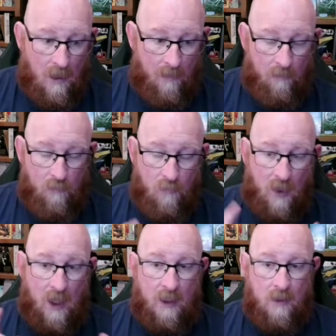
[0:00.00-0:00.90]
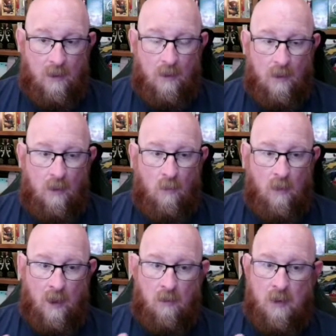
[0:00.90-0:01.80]
Um, but
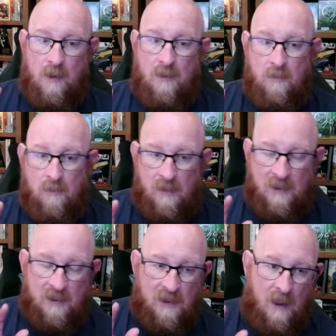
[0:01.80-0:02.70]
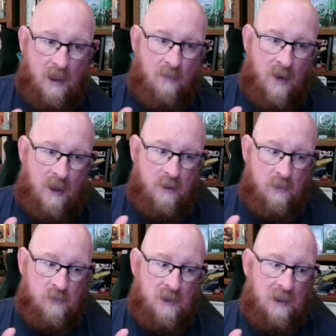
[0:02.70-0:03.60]
what I want to do is talk about
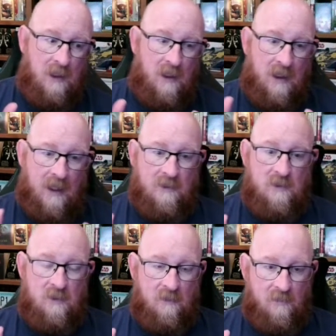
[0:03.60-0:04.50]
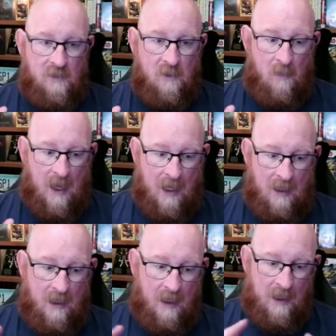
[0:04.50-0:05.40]
using the Get-Service
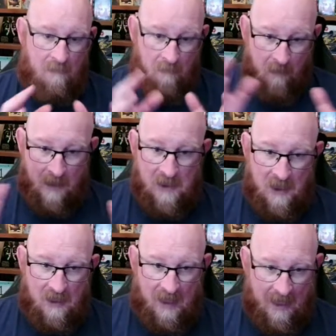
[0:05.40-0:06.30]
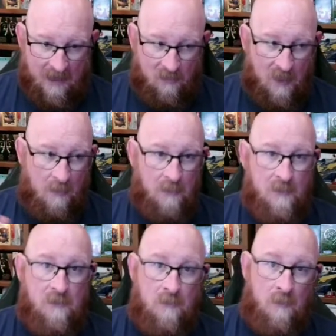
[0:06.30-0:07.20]
command and enriching that to be
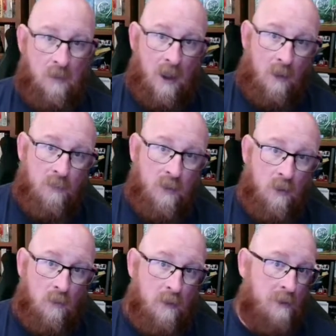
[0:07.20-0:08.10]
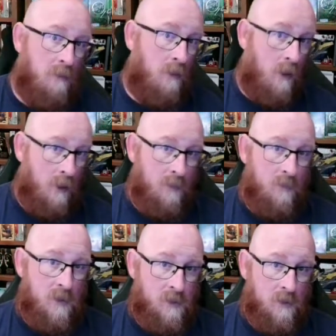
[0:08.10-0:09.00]
able to help you with your hunt
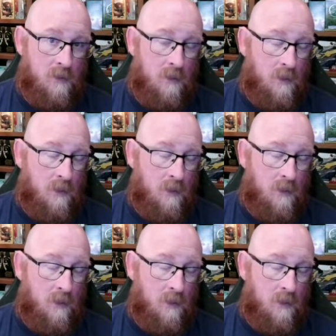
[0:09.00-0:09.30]
mission.